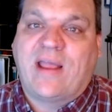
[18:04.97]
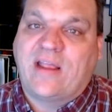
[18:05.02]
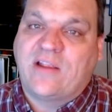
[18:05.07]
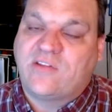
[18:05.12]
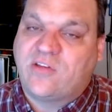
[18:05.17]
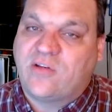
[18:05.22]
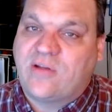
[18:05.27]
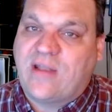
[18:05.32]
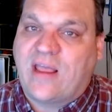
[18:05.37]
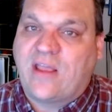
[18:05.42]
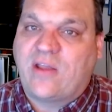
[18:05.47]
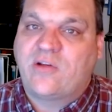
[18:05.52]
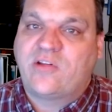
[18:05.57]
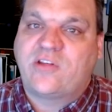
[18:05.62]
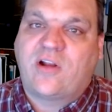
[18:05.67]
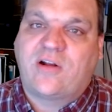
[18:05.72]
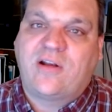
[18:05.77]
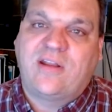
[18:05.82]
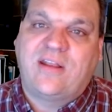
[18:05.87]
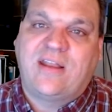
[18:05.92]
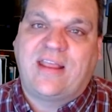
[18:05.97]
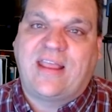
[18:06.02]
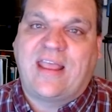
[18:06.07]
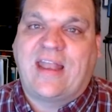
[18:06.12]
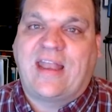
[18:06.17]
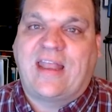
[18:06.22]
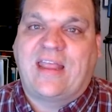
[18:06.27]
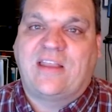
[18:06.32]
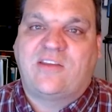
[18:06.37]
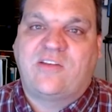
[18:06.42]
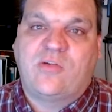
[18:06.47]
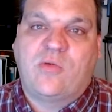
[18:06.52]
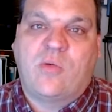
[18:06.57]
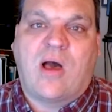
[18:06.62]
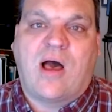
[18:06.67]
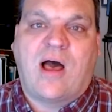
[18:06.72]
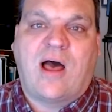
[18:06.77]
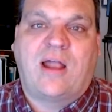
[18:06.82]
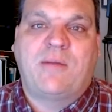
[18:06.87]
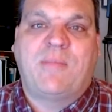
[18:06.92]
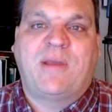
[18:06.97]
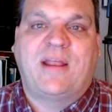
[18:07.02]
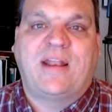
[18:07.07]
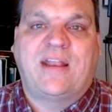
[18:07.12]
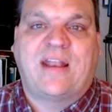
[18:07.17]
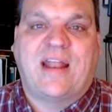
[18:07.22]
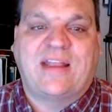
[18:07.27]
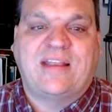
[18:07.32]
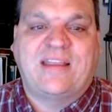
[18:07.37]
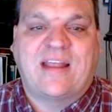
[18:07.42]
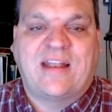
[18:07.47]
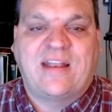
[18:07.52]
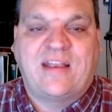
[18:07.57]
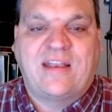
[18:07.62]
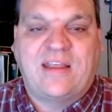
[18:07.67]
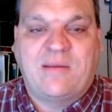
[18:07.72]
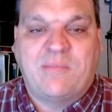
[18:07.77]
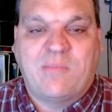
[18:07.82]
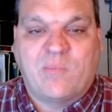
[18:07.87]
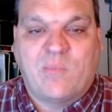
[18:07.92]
And so now you're starting to get into automated identity